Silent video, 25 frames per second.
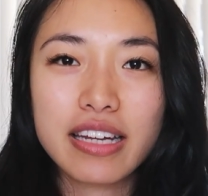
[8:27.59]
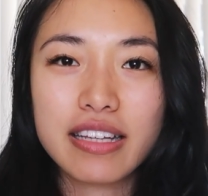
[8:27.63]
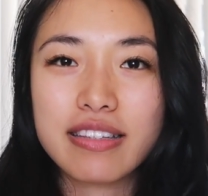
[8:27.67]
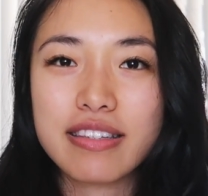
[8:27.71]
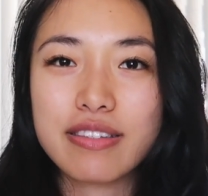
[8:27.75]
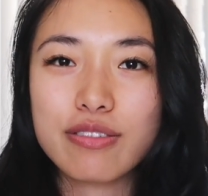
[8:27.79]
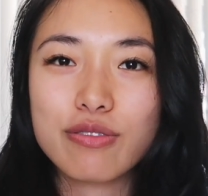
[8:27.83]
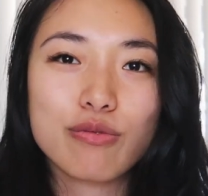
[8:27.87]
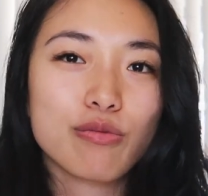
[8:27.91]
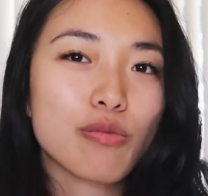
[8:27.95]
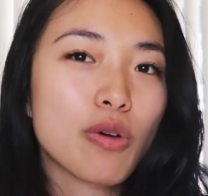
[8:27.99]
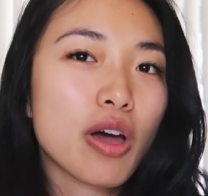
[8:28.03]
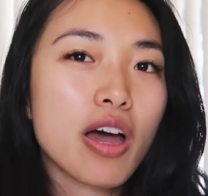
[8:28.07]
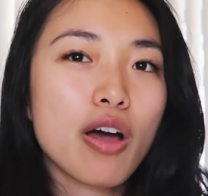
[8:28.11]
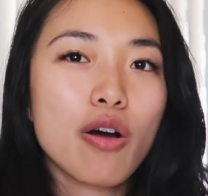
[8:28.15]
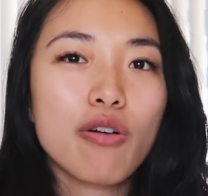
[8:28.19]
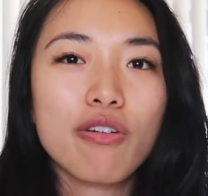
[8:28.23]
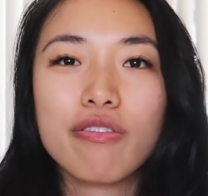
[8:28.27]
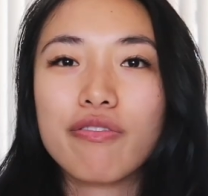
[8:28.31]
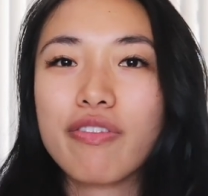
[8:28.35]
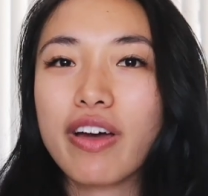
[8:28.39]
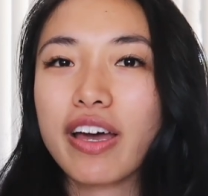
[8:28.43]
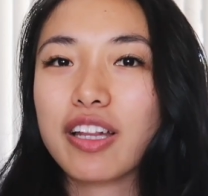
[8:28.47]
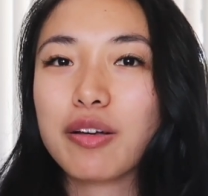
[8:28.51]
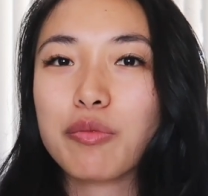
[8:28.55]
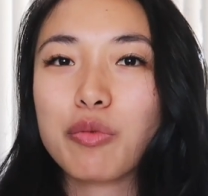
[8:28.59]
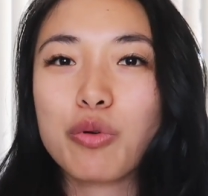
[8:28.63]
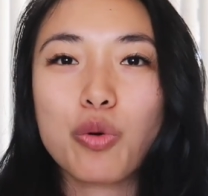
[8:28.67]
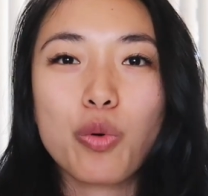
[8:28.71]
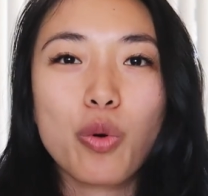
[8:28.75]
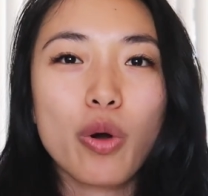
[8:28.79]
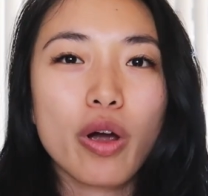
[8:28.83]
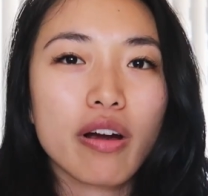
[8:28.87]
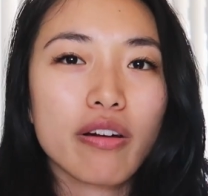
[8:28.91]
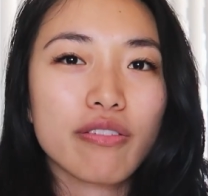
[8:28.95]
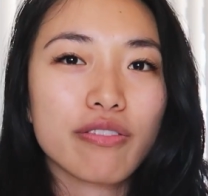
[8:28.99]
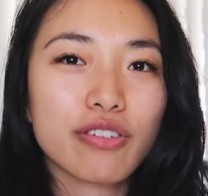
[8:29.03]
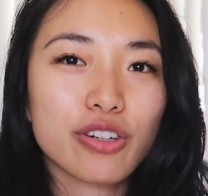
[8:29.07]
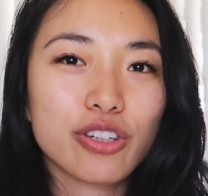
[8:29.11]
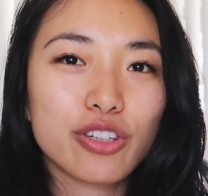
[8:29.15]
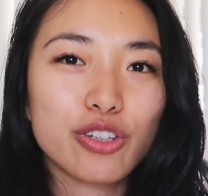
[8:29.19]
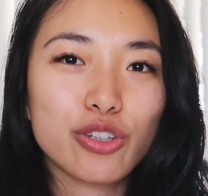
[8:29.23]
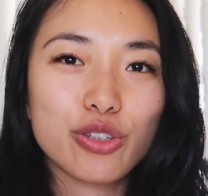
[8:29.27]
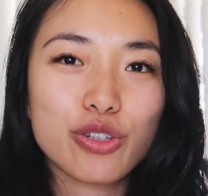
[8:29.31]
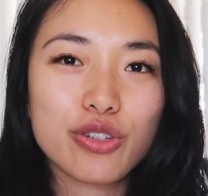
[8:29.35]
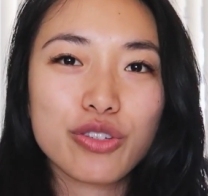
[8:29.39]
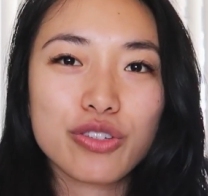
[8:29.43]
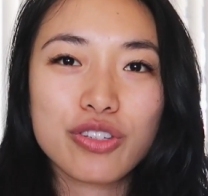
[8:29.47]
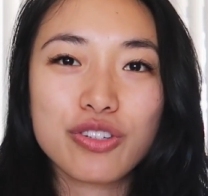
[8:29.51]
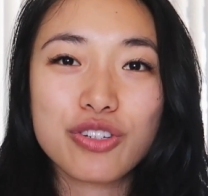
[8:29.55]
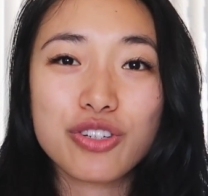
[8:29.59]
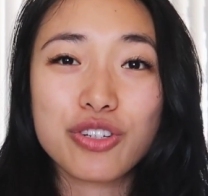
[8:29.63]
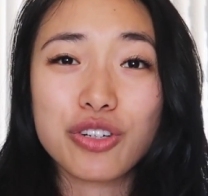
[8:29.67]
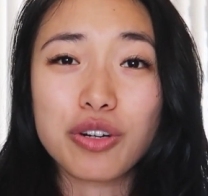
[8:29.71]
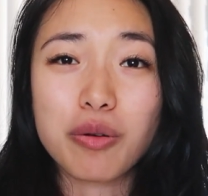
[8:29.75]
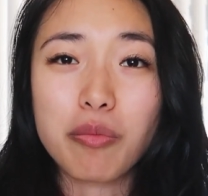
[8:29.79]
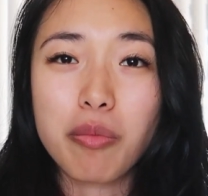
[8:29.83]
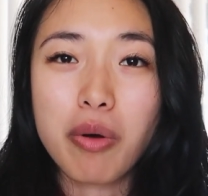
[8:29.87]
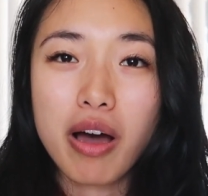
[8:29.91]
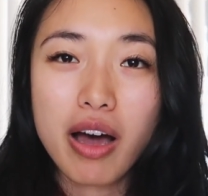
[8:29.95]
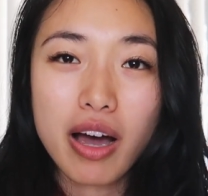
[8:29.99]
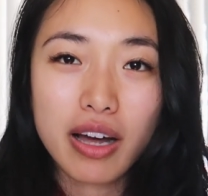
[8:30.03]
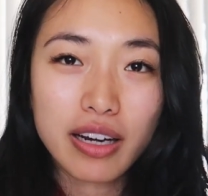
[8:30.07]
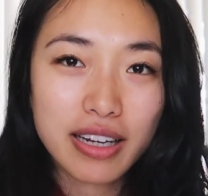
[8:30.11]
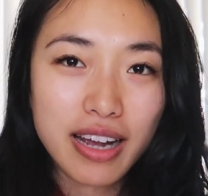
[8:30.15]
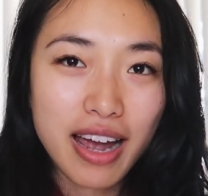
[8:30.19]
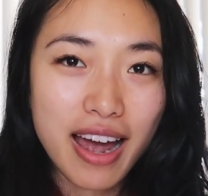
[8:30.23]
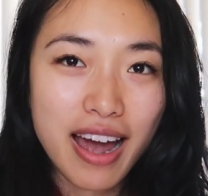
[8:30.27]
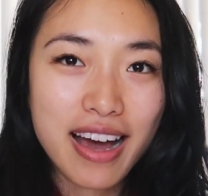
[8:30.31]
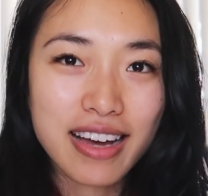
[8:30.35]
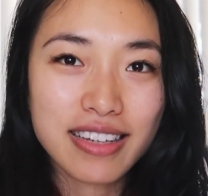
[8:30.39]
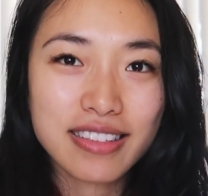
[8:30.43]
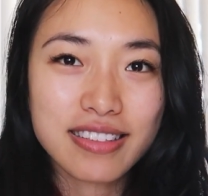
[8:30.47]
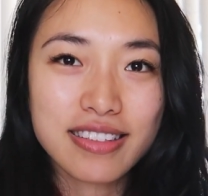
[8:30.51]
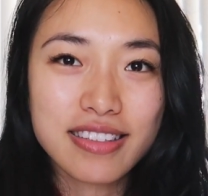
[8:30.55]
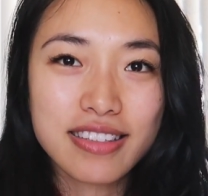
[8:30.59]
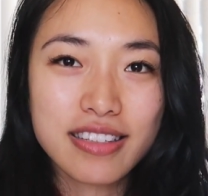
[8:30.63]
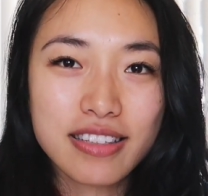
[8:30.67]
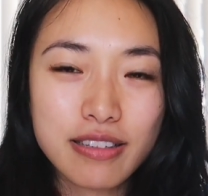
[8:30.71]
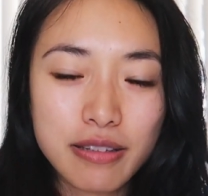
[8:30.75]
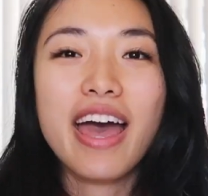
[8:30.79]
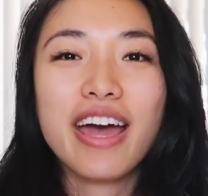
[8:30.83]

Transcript: It's available wherever you listen to your podcasts.